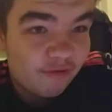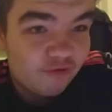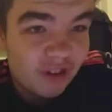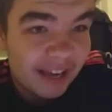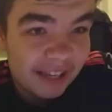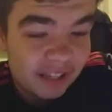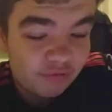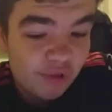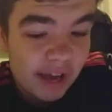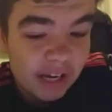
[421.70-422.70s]

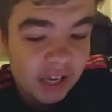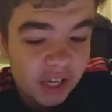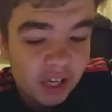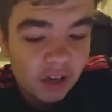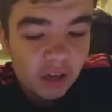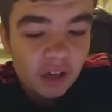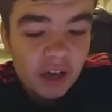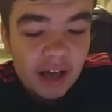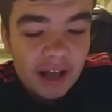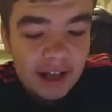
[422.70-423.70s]
really,
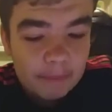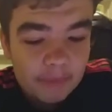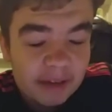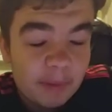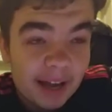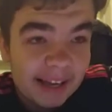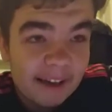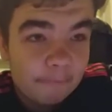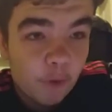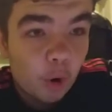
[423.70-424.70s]
by
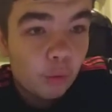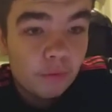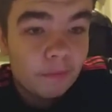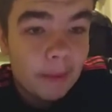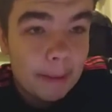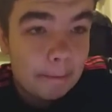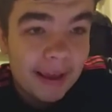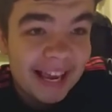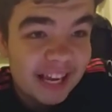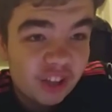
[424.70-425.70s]
getting forward with a bit of
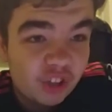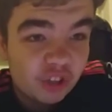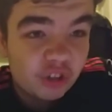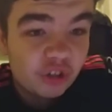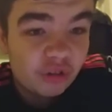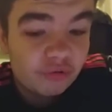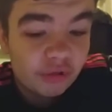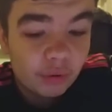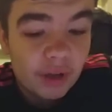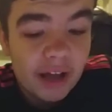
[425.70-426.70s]
pace and stuff.
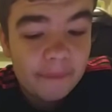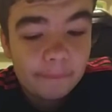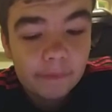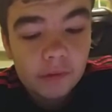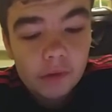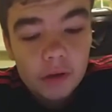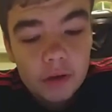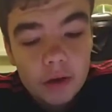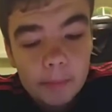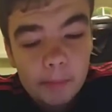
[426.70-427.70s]
So yeah,
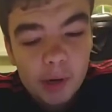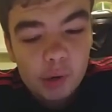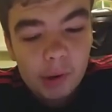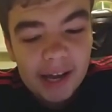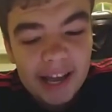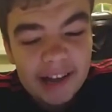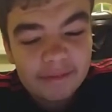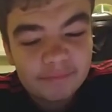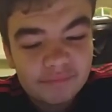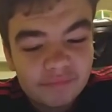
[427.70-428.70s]

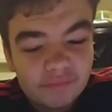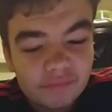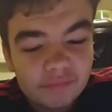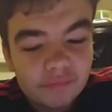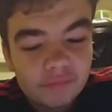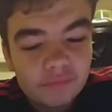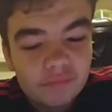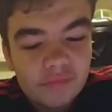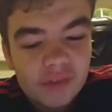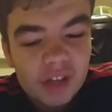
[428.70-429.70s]
Maguire
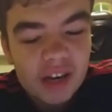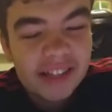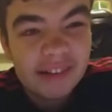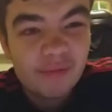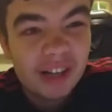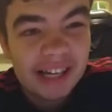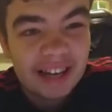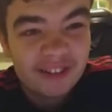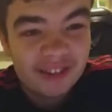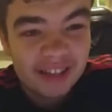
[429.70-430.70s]
didn't really get
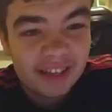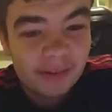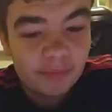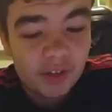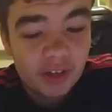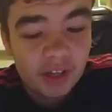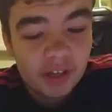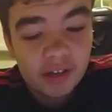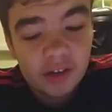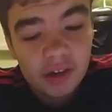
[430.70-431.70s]
into the game
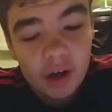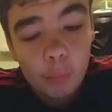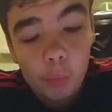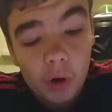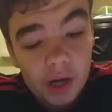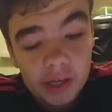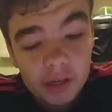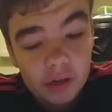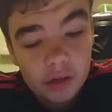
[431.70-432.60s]
today. And why